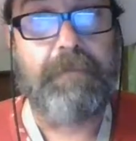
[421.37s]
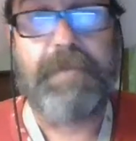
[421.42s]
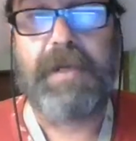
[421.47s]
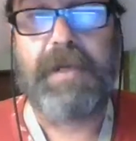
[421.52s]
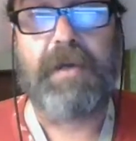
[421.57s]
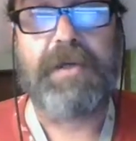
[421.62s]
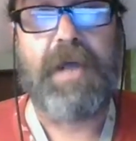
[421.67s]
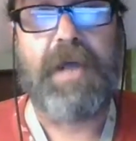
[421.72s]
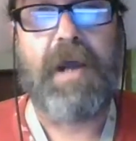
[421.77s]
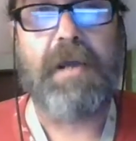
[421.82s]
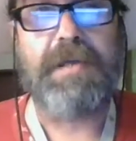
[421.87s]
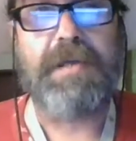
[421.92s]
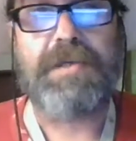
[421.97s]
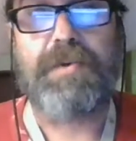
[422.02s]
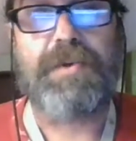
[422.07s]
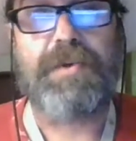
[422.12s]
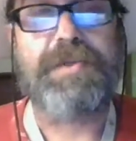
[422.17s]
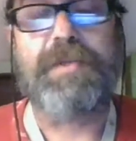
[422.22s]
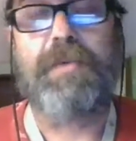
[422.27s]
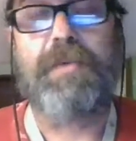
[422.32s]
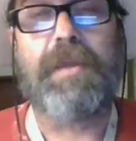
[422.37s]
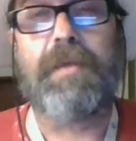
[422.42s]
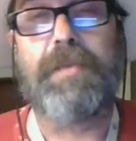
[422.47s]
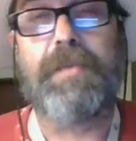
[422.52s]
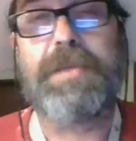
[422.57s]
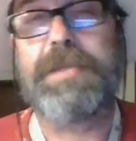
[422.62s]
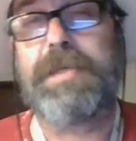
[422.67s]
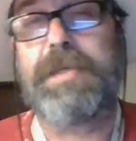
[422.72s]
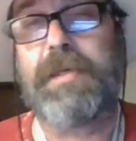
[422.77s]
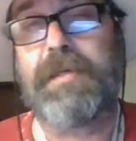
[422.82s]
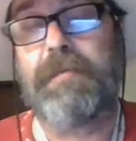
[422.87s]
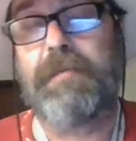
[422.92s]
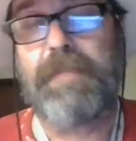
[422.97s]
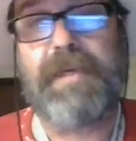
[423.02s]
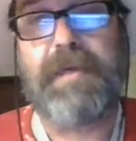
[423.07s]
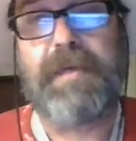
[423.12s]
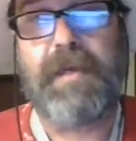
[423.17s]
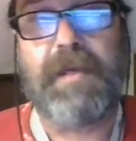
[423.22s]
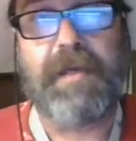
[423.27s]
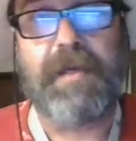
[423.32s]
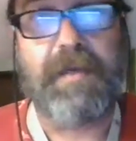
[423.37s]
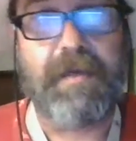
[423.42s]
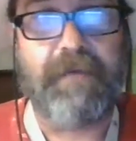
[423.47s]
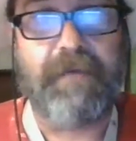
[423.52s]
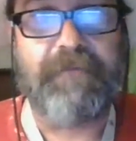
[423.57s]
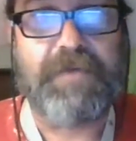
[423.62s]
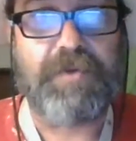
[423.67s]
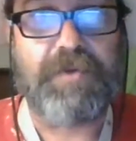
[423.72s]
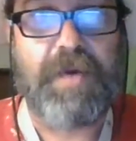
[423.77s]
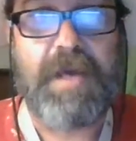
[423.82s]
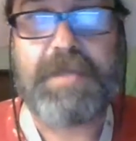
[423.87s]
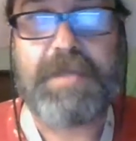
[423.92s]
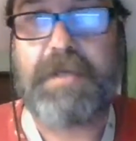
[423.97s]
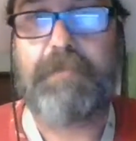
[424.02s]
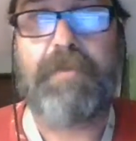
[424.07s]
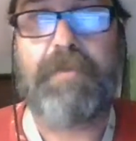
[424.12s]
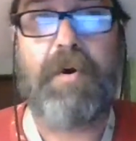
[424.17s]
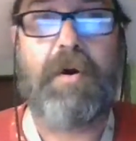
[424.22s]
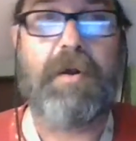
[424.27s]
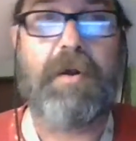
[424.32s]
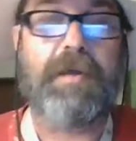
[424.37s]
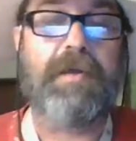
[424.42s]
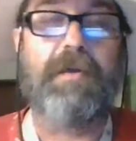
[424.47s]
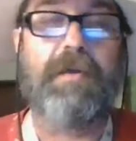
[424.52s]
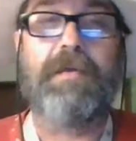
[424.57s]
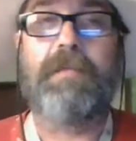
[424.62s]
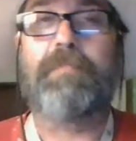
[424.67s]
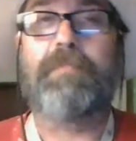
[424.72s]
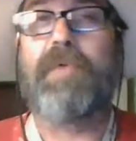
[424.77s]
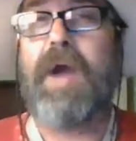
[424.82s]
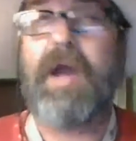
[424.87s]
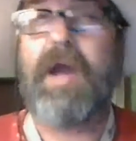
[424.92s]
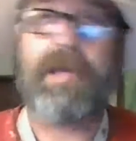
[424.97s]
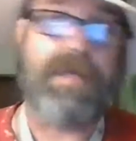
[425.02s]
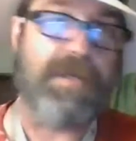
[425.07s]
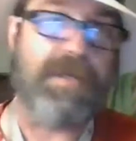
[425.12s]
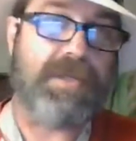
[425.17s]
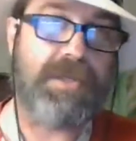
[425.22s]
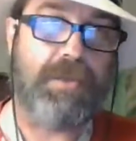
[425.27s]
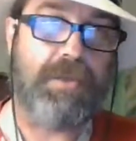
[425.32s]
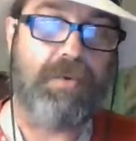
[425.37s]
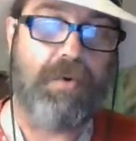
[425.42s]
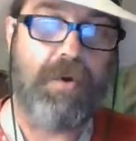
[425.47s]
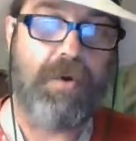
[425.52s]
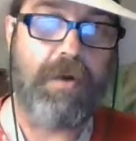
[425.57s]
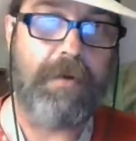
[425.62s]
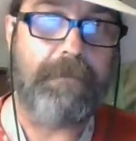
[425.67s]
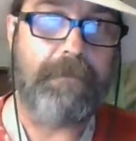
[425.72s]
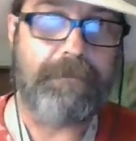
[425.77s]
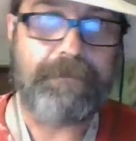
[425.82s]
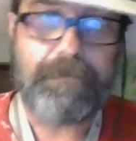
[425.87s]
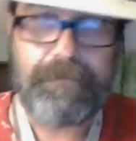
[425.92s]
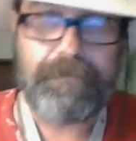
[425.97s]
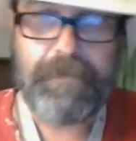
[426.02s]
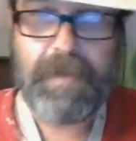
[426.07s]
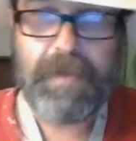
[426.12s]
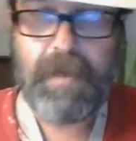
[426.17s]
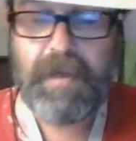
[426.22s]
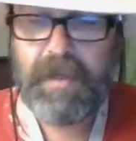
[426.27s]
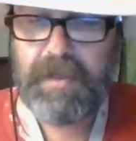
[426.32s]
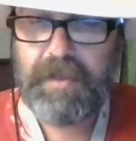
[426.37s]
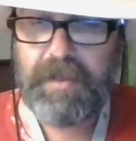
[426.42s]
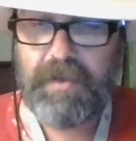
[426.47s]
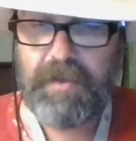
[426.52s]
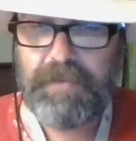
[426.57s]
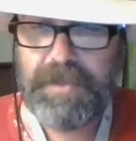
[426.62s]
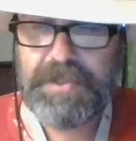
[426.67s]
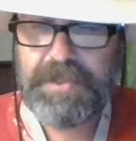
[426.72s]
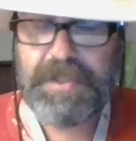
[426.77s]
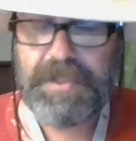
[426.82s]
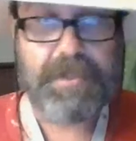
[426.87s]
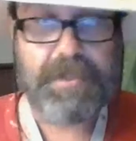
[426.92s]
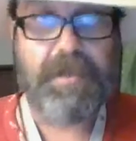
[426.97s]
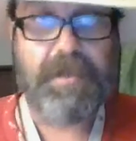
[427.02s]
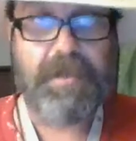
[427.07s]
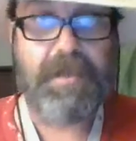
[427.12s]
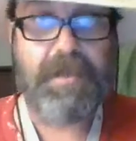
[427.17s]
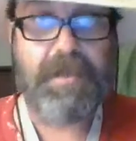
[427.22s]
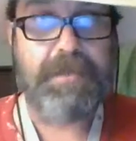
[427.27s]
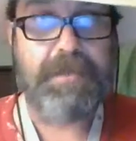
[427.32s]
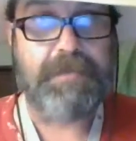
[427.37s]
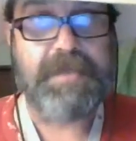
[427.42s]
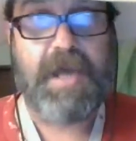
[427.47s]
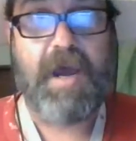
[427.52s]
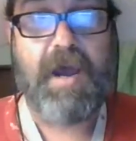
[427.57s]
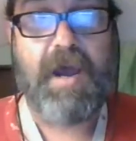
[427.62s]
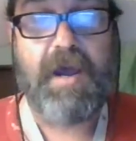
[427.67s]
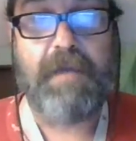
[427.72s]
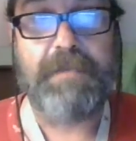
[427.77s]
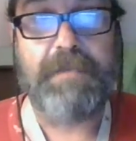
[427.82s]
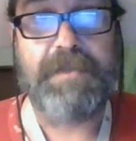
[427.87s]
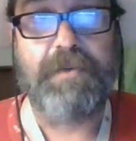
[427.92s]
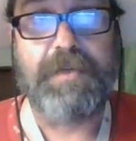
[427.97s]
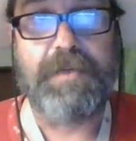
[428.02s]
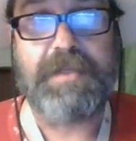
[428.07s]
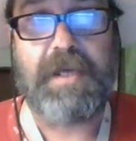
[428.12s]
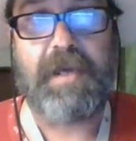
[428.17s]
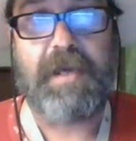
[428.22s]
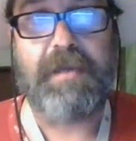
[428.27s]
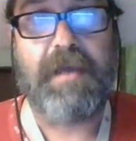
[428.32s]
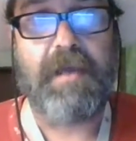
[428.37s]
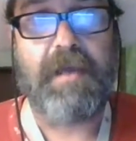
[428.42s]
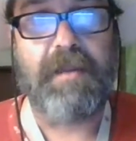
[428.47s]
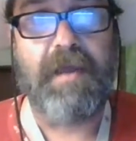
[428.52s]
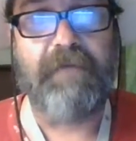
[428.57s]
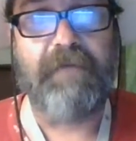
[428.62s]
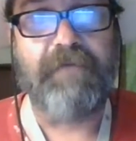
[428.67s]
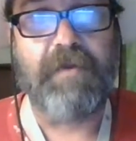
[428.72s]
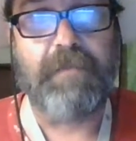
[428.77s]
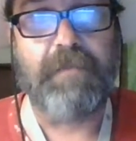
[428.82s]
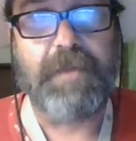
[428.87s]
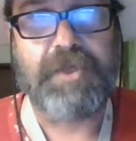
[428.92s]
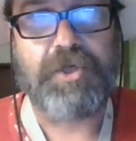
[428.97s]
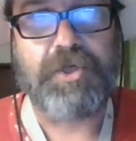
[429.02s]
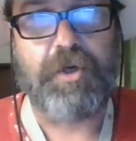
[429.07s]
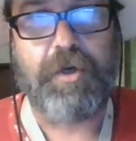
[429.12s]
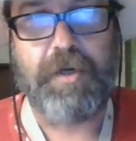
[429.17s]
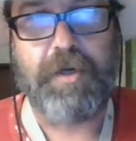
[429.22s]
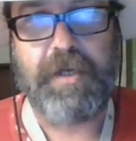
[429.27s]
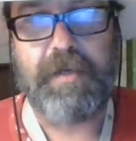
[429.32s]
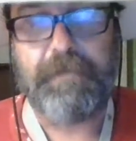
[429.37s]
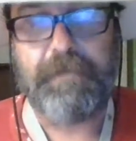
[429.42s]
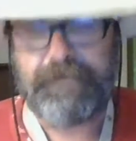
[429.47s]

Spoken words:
bigger dinosaur, the one that we see at the beginning of Jurassic Park, you know, the brachiosaur. You know, these things are going to need some time to attain that level of maturity.